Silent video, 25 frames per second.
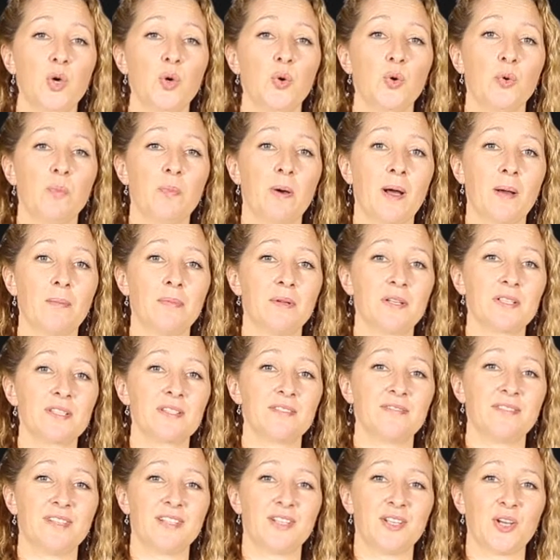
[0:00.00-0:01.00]
who published
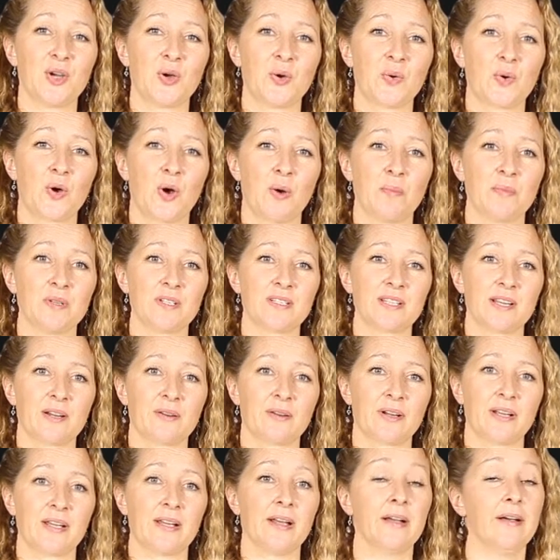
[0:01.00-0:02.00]
a video
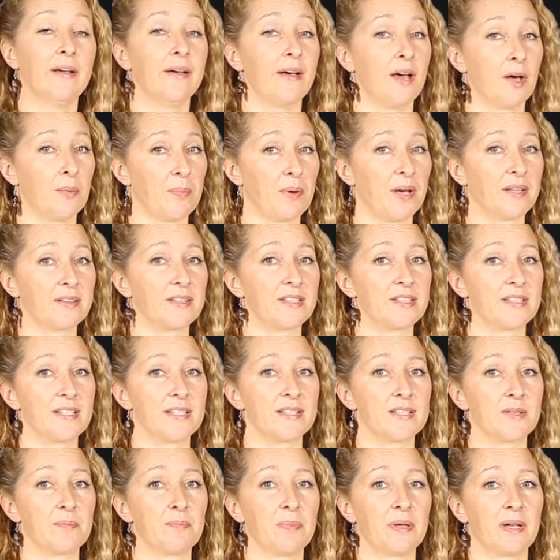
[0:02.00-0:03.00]
commentary about the
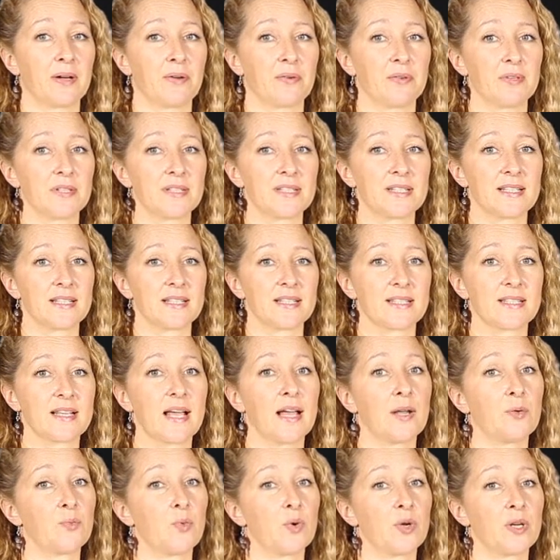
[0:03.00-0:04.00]
disappearances
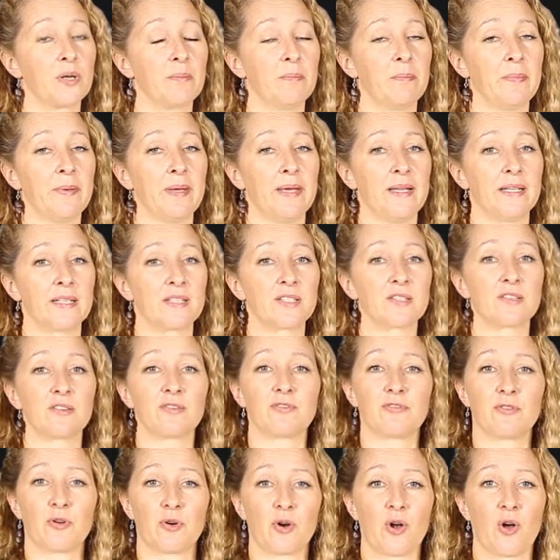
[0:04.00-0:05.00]
and what it means
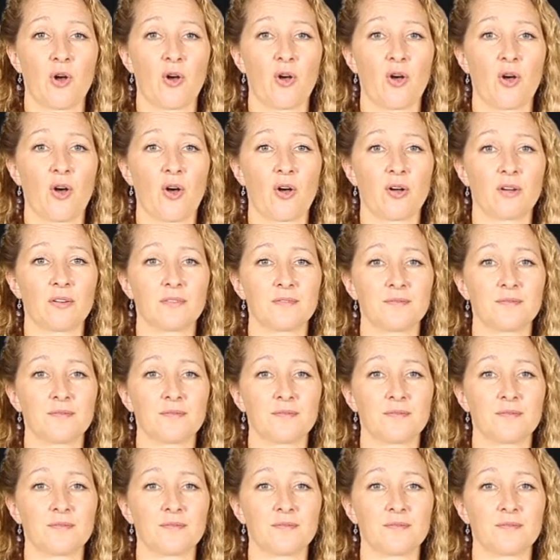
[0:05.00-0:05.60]
for Hong Kong.